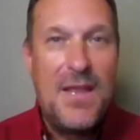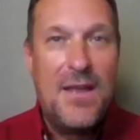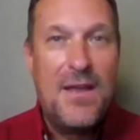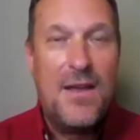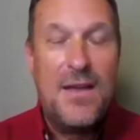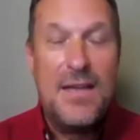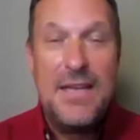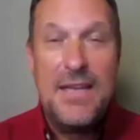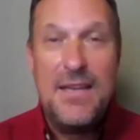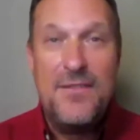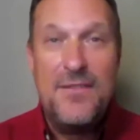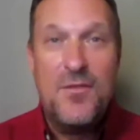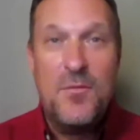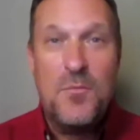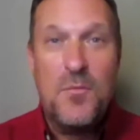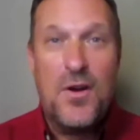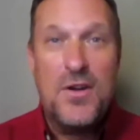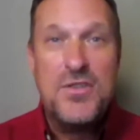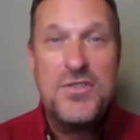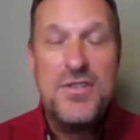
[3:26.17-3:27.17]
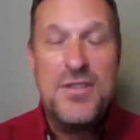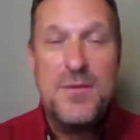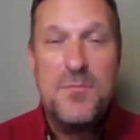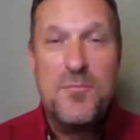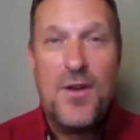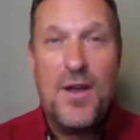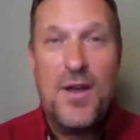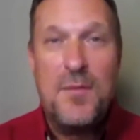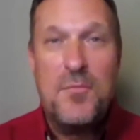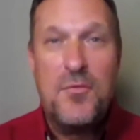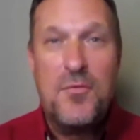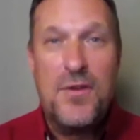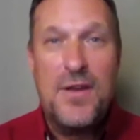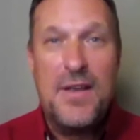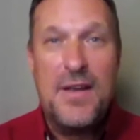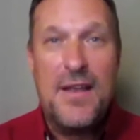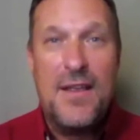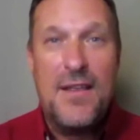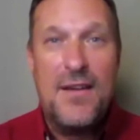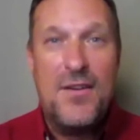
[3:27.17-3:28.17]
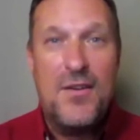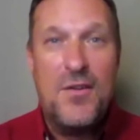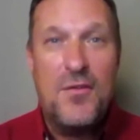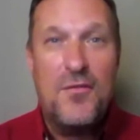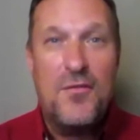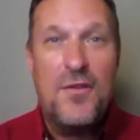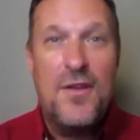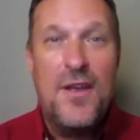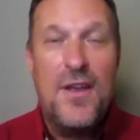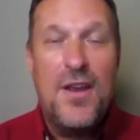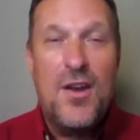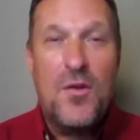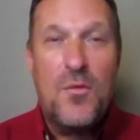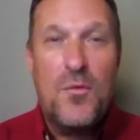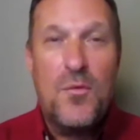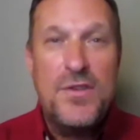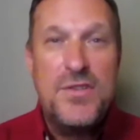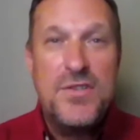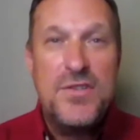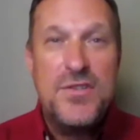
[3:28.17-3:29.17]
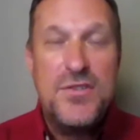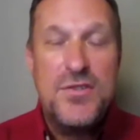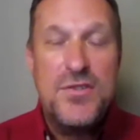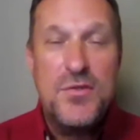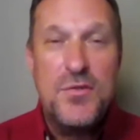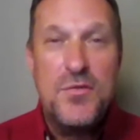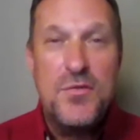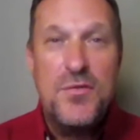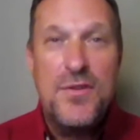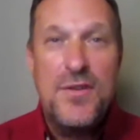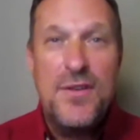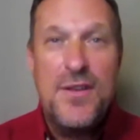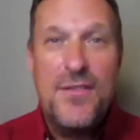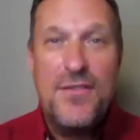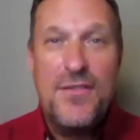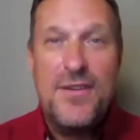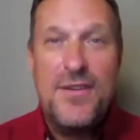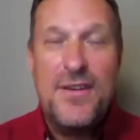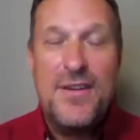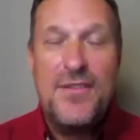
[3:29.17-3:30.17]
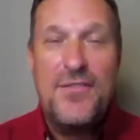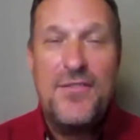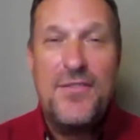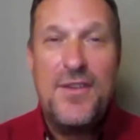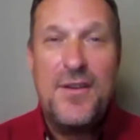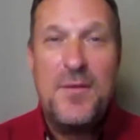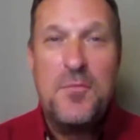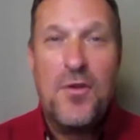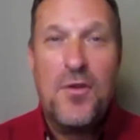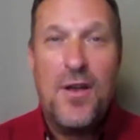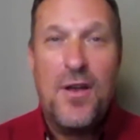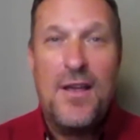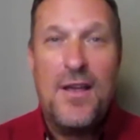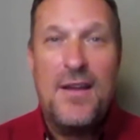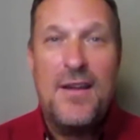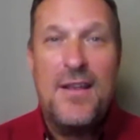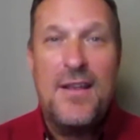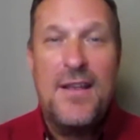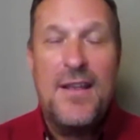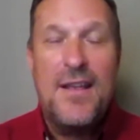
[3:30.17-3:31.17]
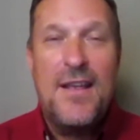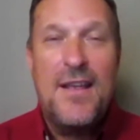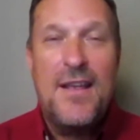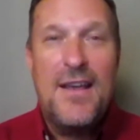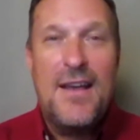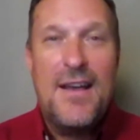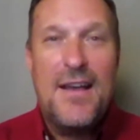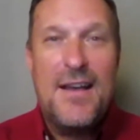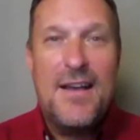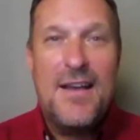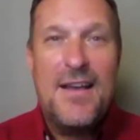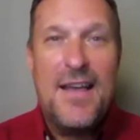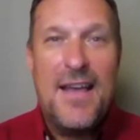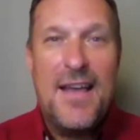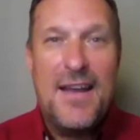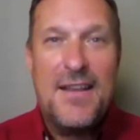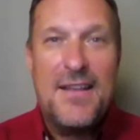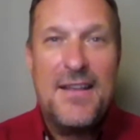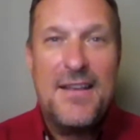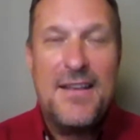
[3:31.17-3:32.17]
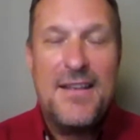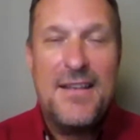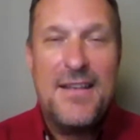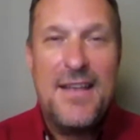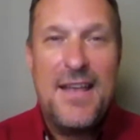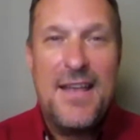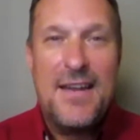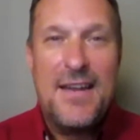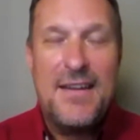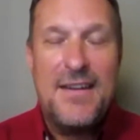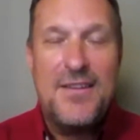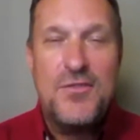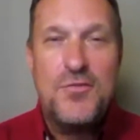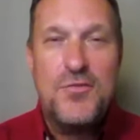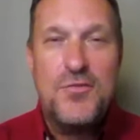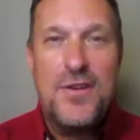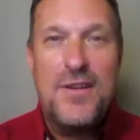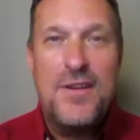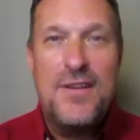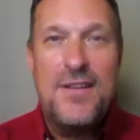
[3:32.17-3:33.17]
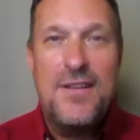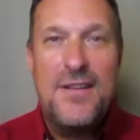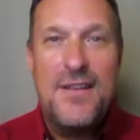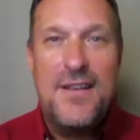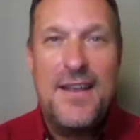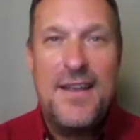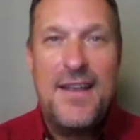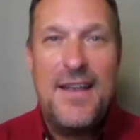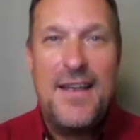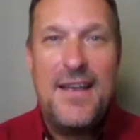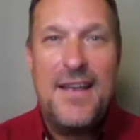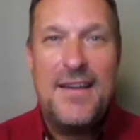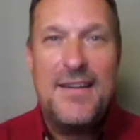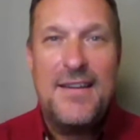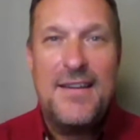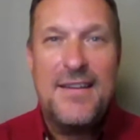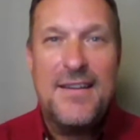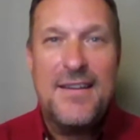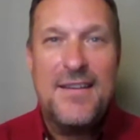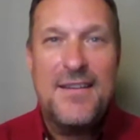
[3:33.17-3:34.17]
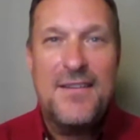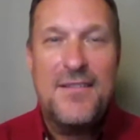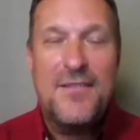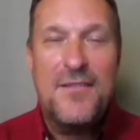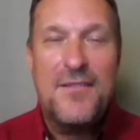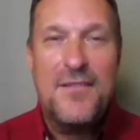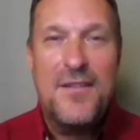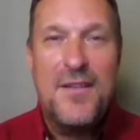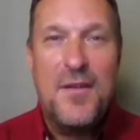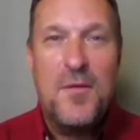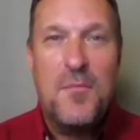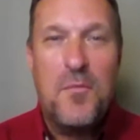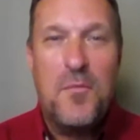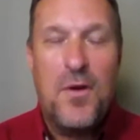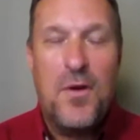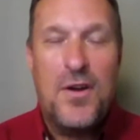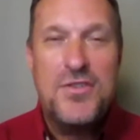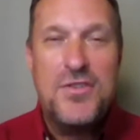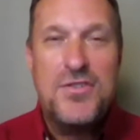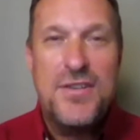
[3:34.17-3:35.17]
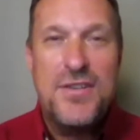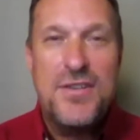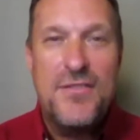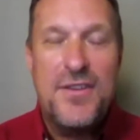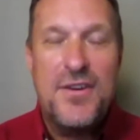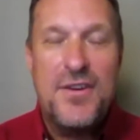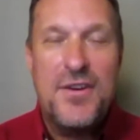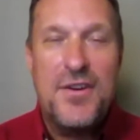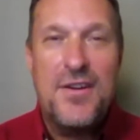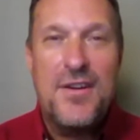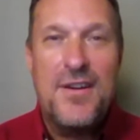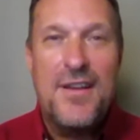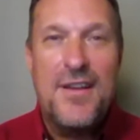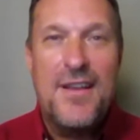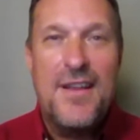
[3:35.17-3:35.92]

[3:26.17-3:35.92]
I even marched in the Pride Parade. I know Region 2 in the DC Pride had an entry and marched in there.